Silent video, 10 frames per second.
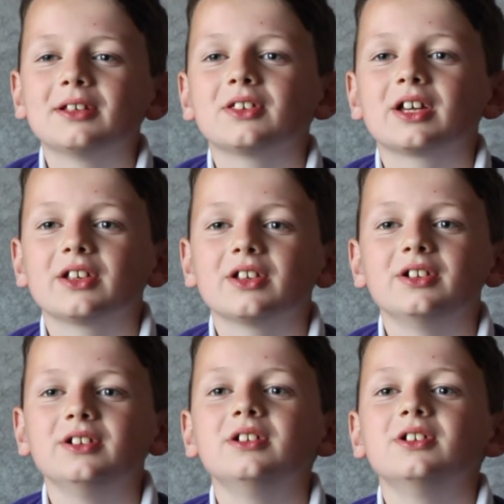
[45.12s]

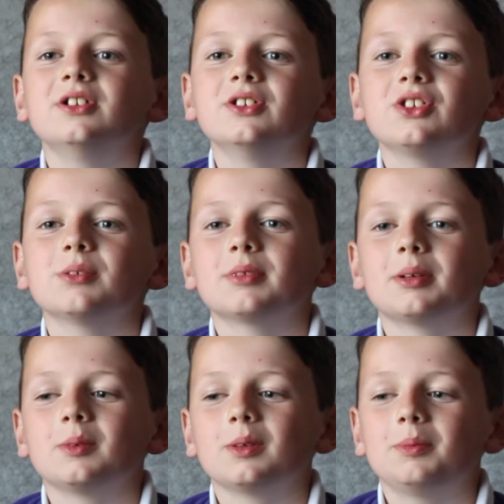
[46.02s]
Castle and
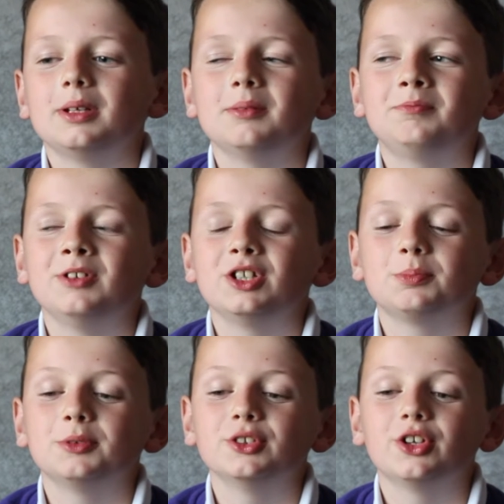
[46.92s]
sometimes I would play a
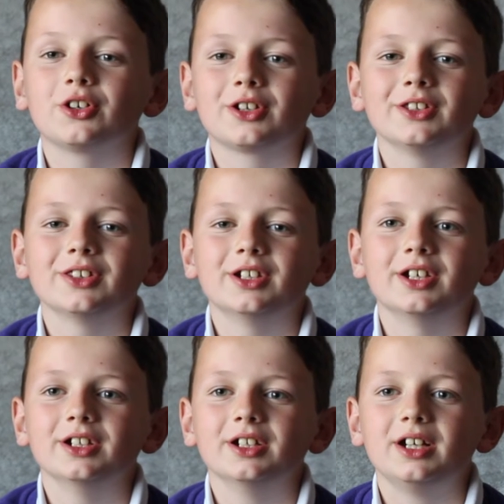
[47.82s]
British Bulldog in
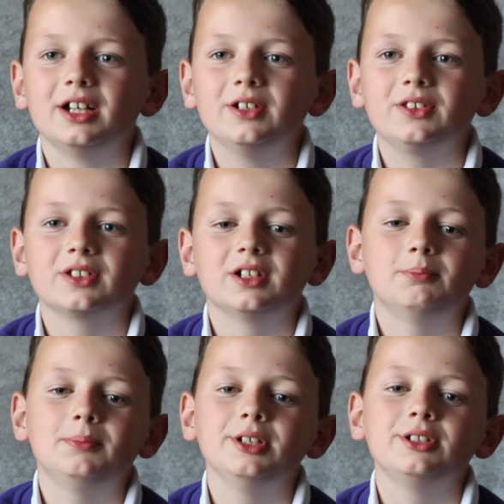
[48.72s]
the
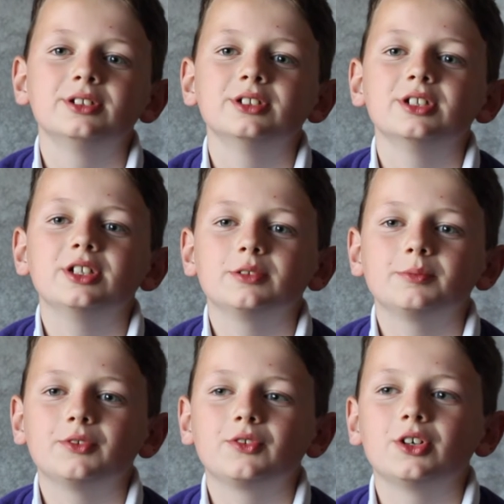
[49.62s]
outside pit
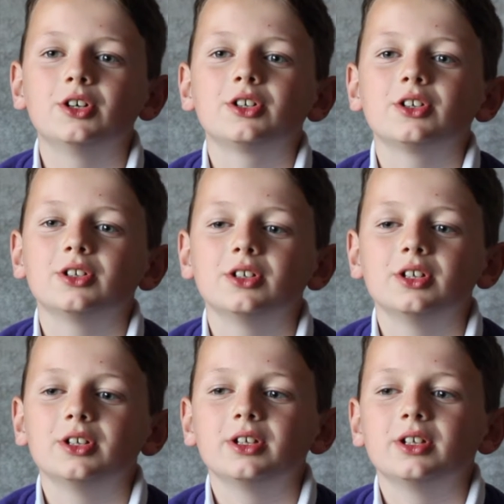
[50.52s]
and we've got
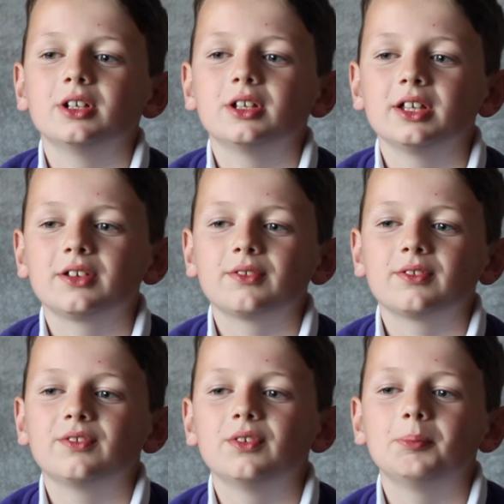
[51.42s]
like
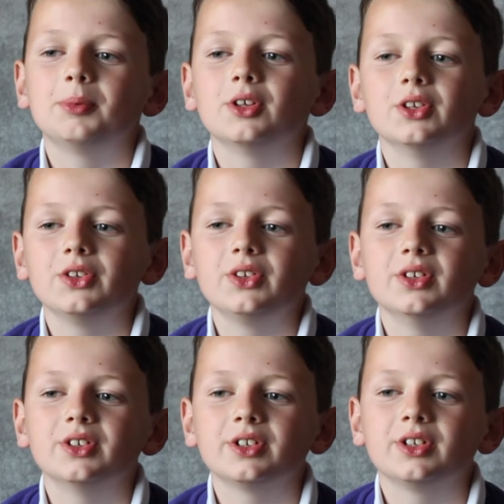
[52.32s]

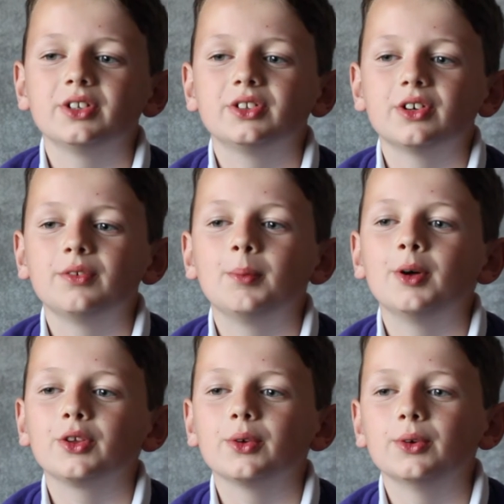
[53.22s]
footballs and
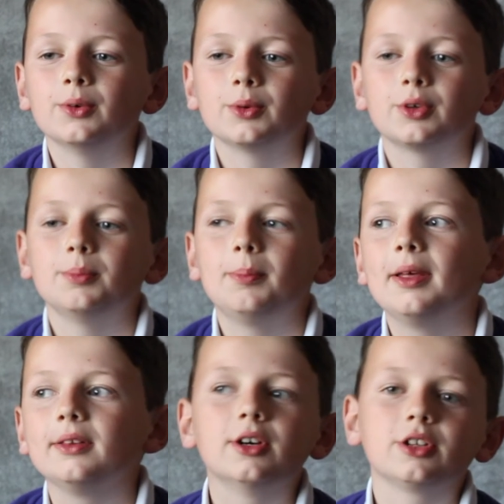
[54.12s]
softball so we could
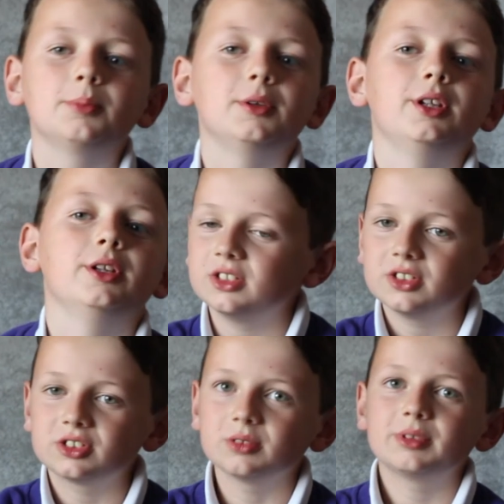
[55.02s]
play dodgeball.
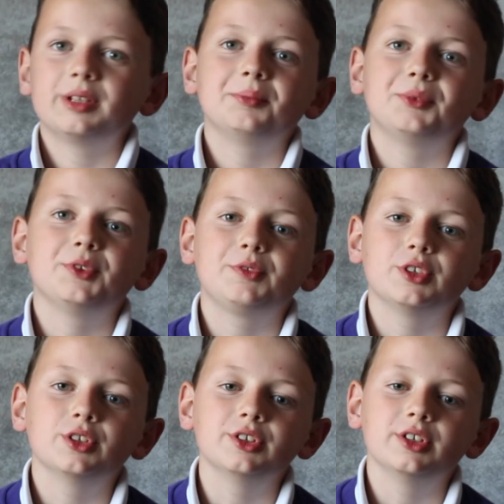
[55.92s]
Sometimes I've
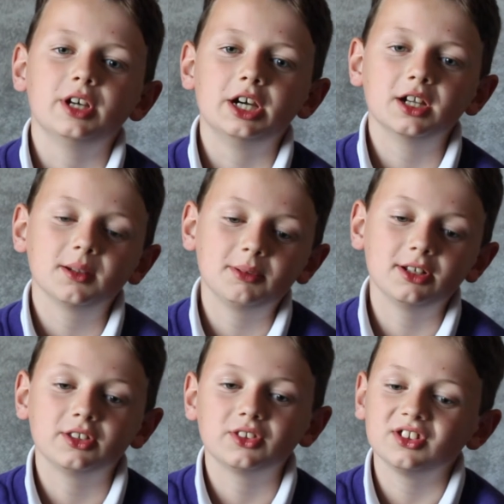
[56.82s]
done
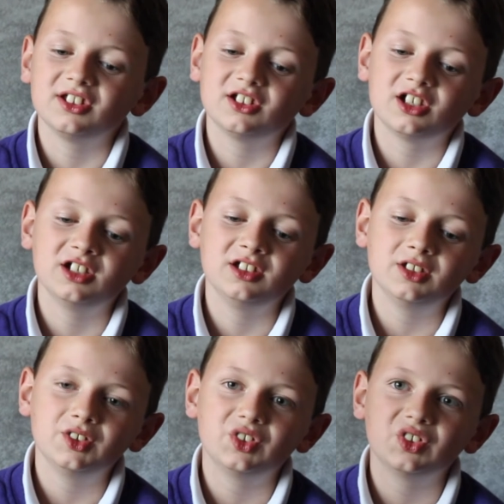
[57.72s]
airplanes and
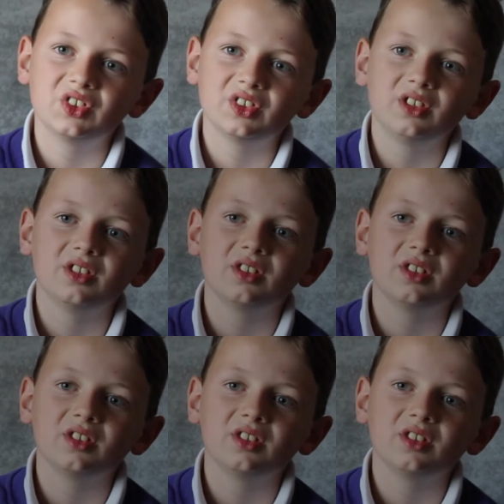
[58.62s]
kites.